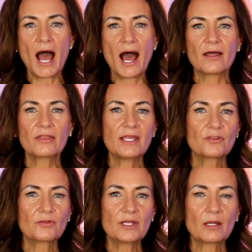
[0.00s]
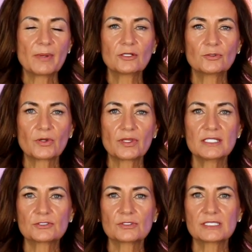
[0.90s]
Uh, the other thing about
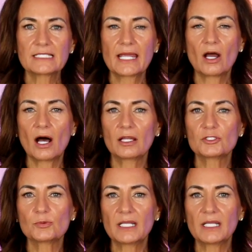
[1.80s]
Northeastern State College,